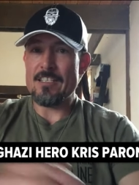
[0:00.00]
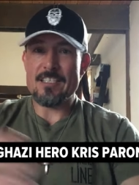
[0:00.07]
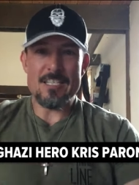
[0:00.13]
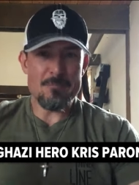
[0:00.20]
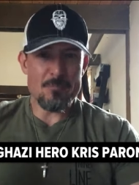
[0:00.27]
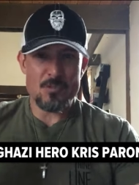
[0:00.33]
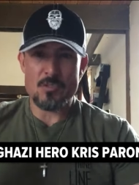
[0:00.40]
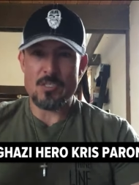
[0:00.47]
that
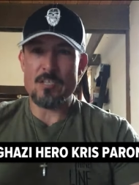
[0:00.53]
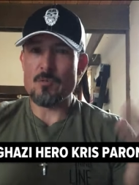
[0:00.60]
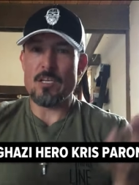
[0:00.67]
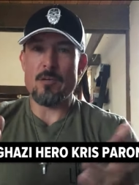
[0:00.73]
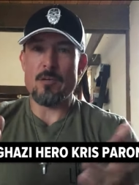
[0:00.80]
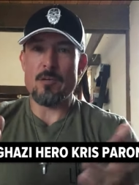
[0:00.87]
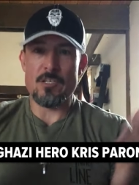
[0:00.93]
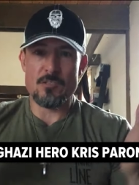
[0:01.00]
team was it,
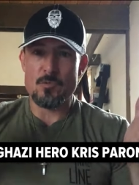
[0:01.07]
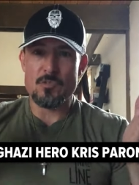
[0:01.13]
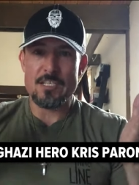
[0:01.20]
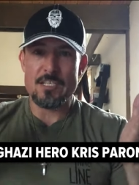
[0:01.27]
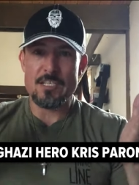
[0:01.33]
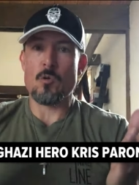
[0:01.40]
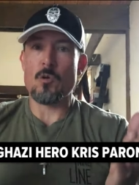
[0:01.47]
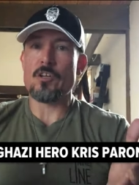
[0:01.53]
it, was it was
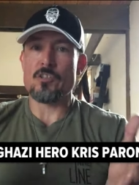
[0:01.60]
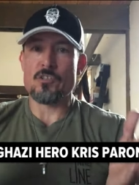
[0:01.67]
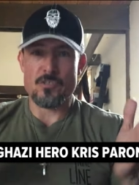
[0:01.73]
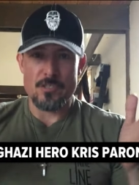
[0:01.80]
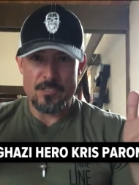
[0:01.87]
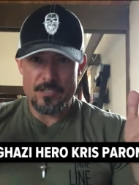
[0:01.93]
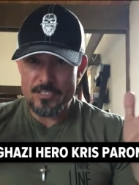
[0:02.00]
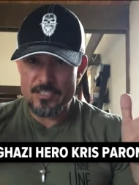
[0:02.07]
like an
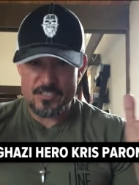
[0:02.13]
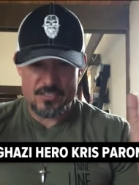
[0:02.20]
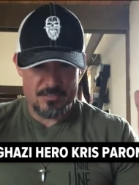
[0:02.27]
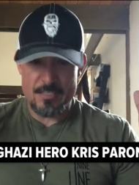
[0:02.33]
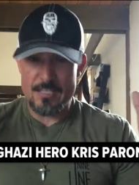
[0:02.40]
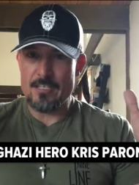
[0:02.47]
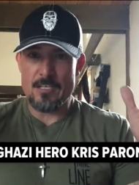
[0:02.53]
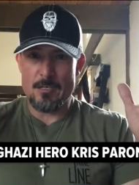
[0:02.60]
orchestra. You just
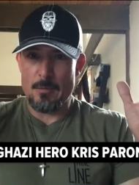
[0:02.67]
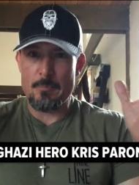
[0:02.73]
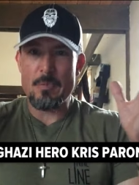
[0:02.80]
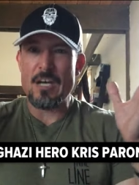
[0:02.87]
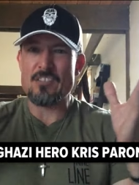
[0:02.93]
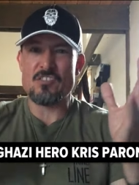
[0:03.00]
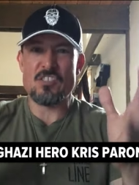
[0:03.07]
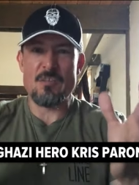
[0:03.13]
a,
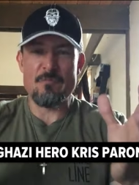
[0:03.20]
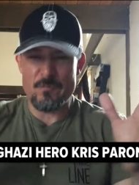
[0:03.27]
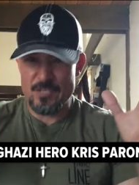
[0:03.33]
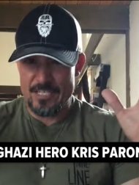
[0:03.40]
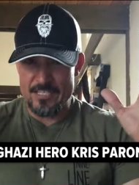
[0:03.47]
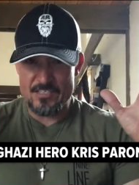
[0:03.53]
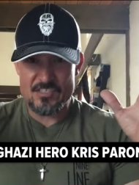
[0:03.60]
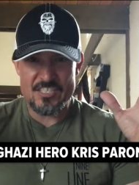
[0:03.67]
a
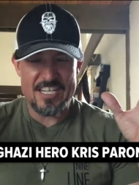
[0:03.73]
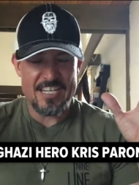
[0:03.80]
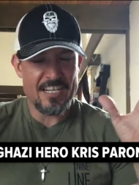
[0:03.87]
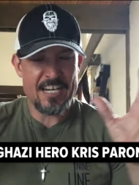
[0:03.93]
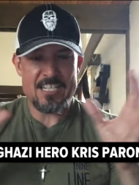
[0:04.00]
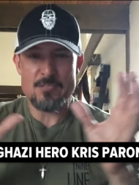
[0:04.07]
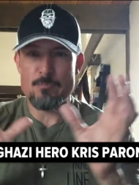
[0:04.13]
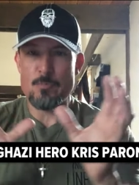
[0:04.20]
symphony, seeing
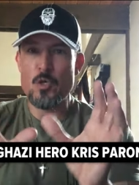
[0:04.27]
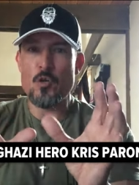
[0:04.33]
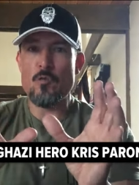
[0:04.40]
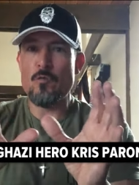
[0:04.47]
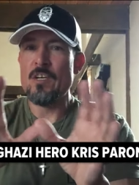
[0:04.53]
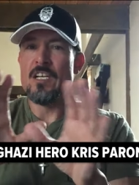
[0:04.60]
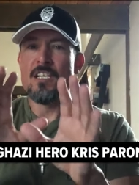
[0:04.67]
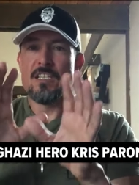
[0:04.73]
guys
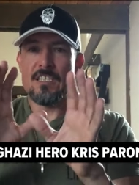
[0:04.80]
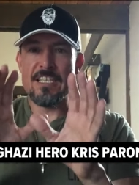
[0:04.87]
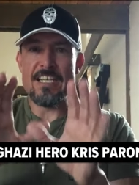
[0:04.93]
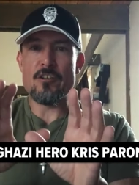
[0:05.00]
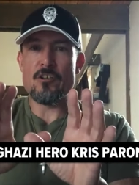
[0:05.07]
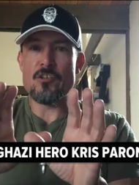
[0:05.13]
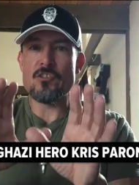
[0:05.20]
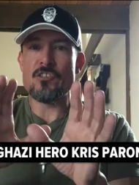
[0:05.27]
move,
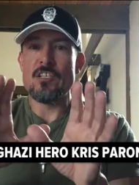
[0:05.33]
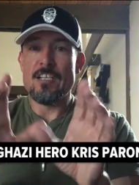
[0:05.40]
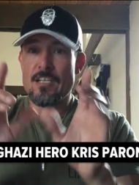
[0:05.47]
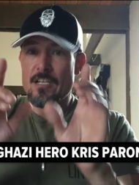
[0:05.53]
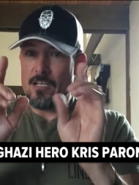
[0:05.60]
leaders.